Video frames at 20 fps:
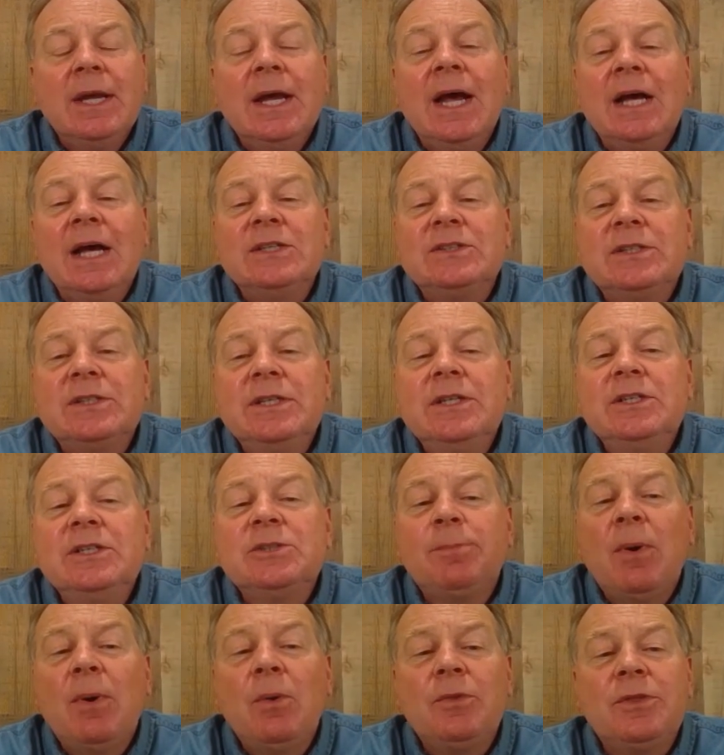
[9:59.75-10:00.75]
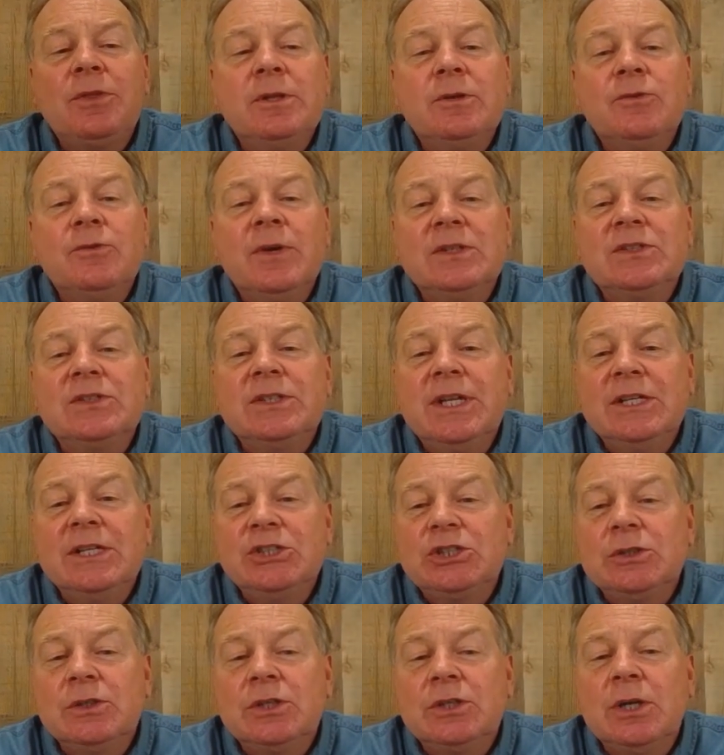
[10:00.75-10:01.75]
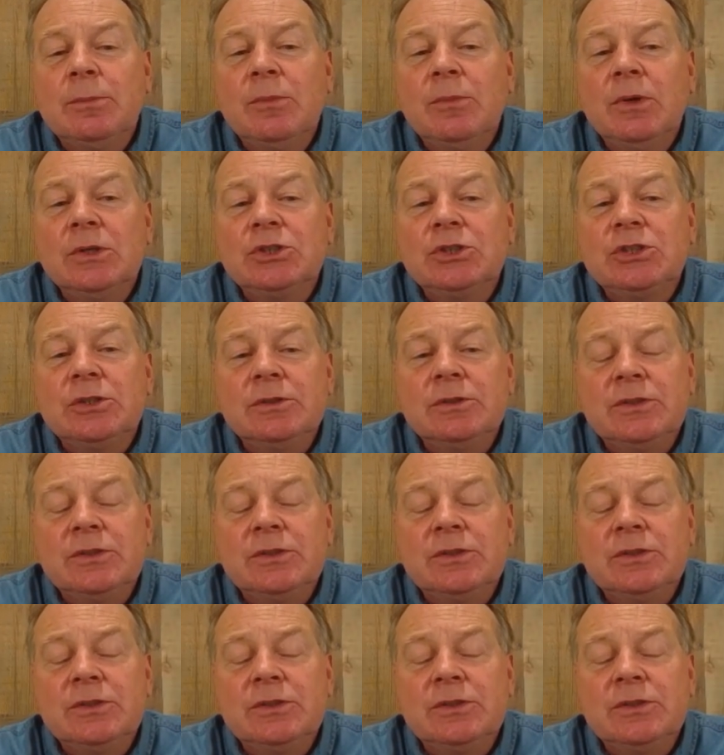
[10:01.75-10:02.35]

I see this both in a residential and commercial